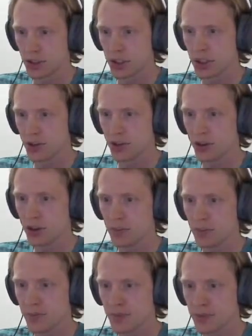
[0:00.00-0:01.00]
gonna kill on
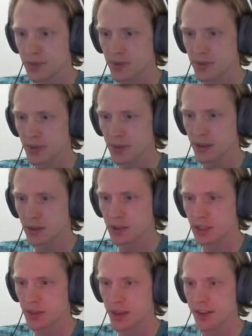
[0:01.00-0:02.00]
them,
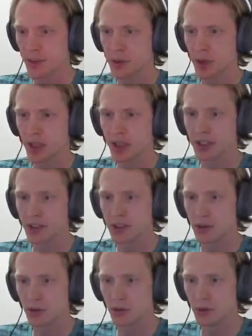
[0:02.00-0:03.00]
and then everybody needs
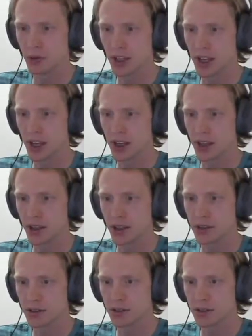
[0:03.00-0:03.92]
to loot a